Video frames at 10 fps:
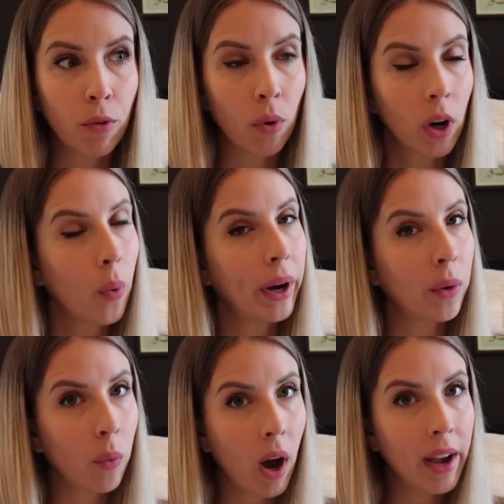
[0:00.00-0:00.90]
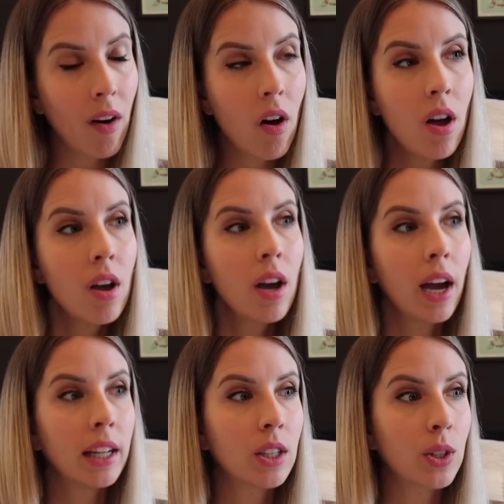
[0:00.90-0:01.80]
for quite a while.
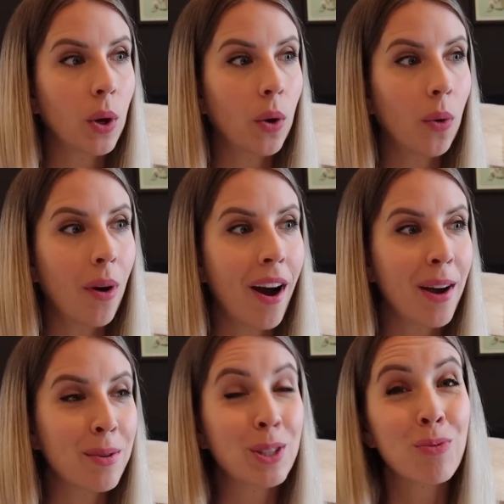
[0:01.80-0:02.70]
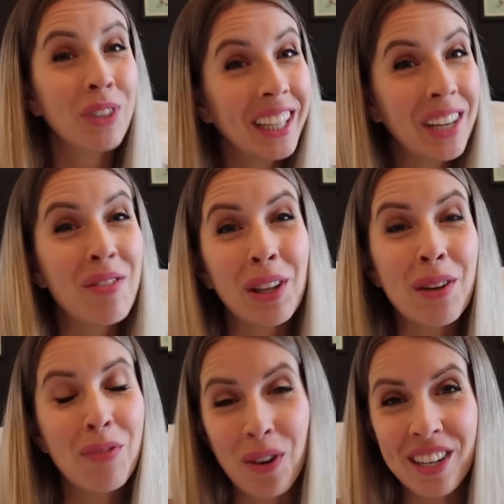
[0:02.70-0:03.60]
And so I was really, really
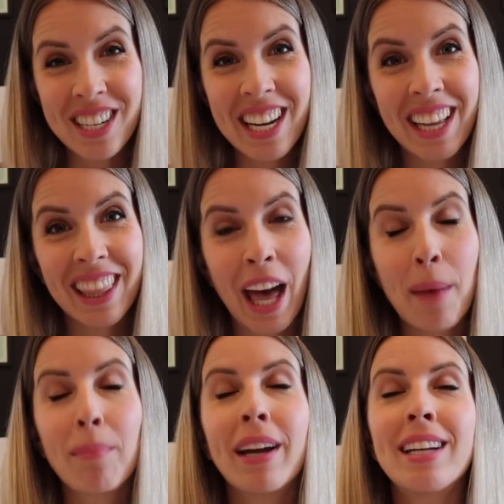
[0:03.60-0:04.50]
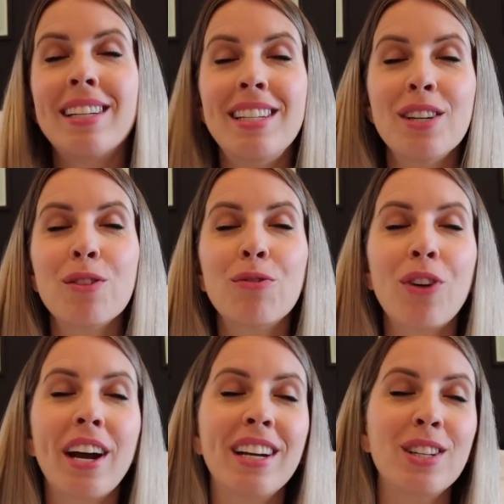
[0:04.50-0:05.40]
fortunate that my dear
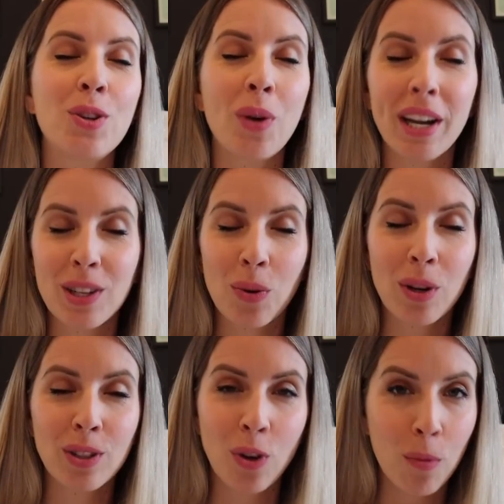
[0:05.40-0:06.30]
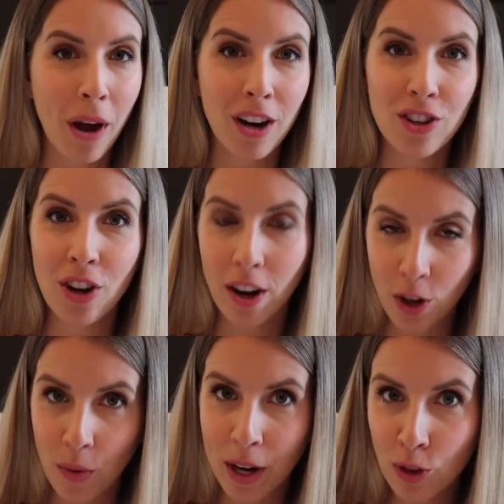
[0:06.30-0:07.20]
friend, who I adore so much,
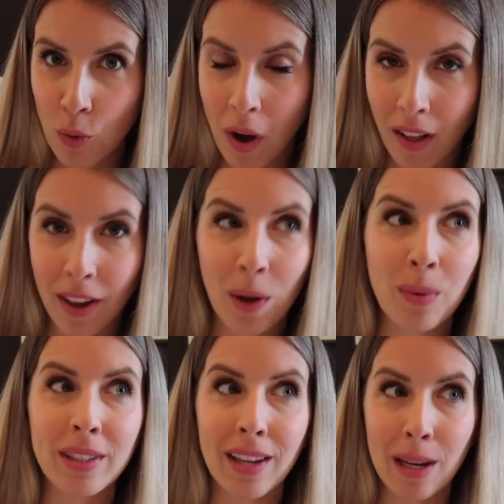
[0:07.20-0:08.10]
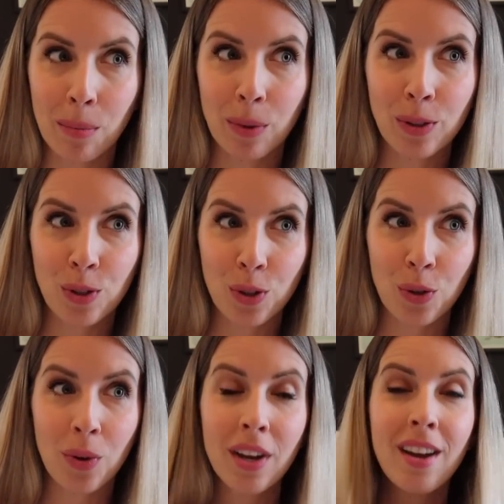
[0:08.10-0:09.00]
Dr. Rachel Wallach, was able
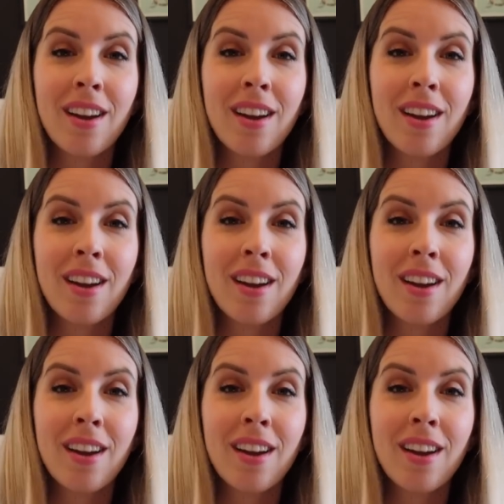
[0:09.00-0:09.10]
to